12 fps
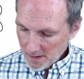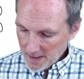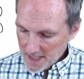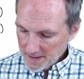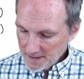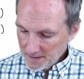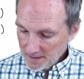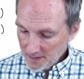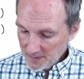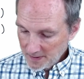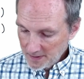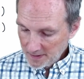18
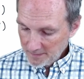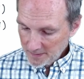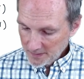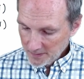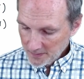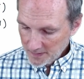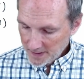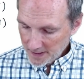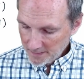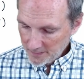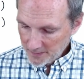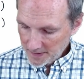times -2 and
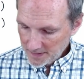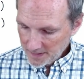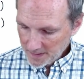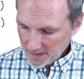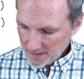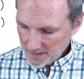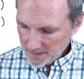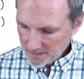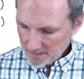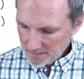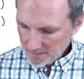-36,